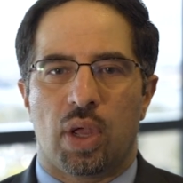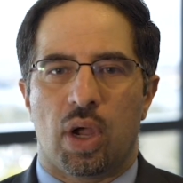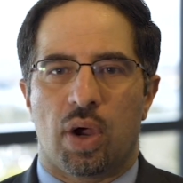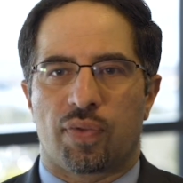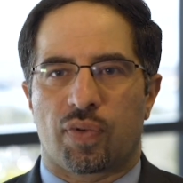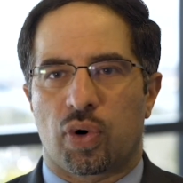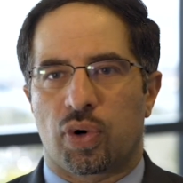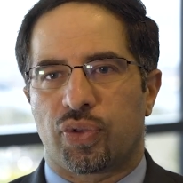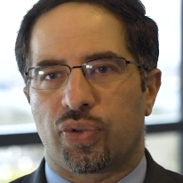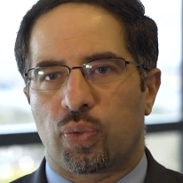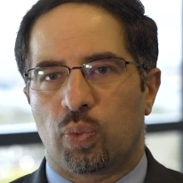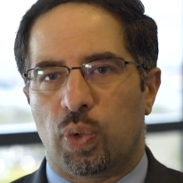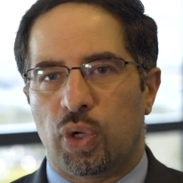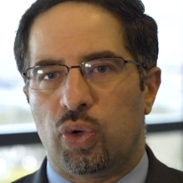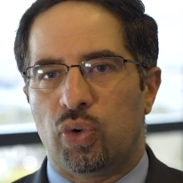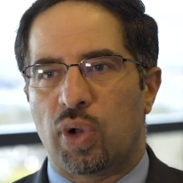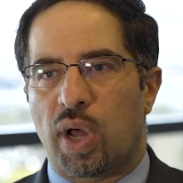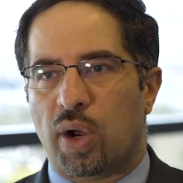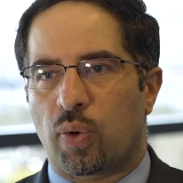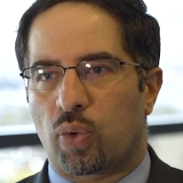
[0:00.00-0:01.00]
Of course, we
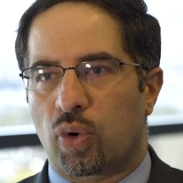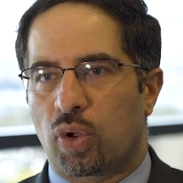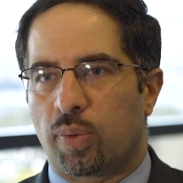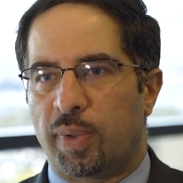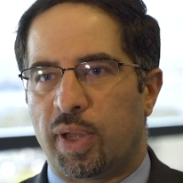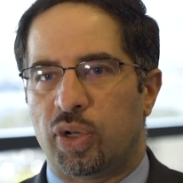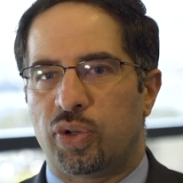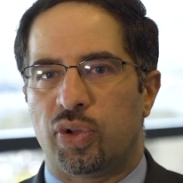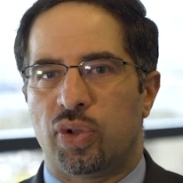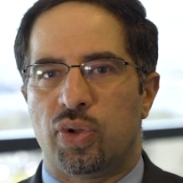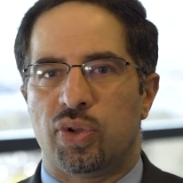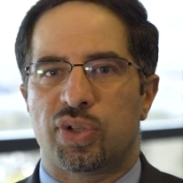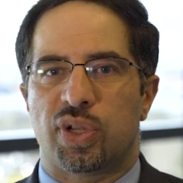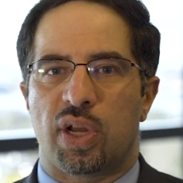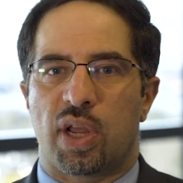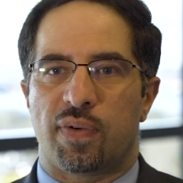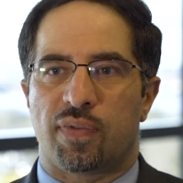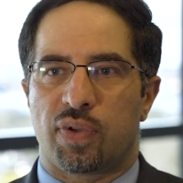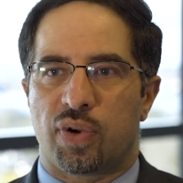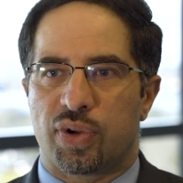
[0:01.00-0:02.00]
do not recommend to use
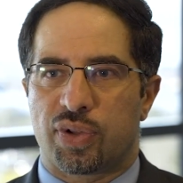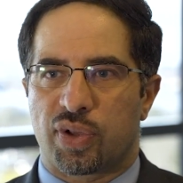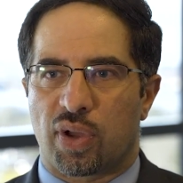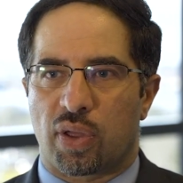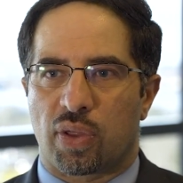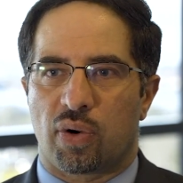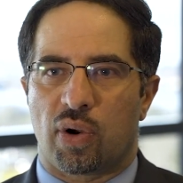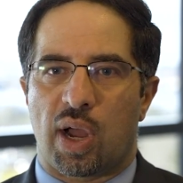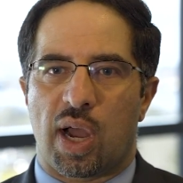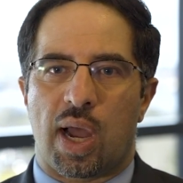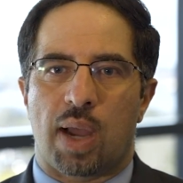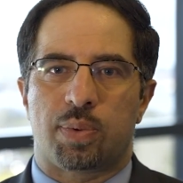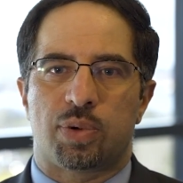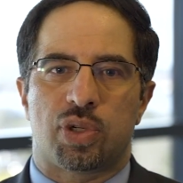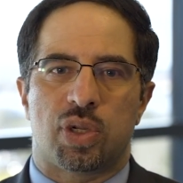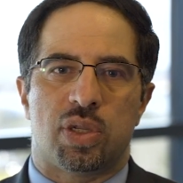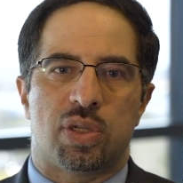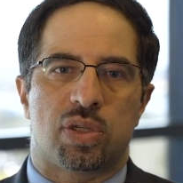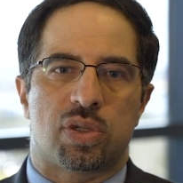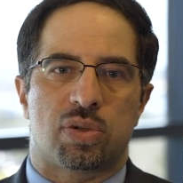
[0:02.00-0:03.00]
it if there is other
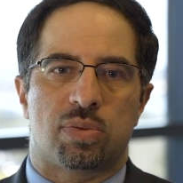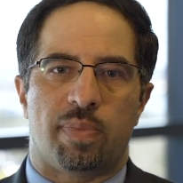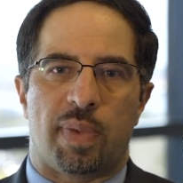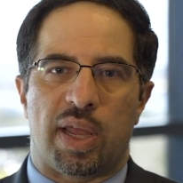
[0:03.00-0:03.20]
options.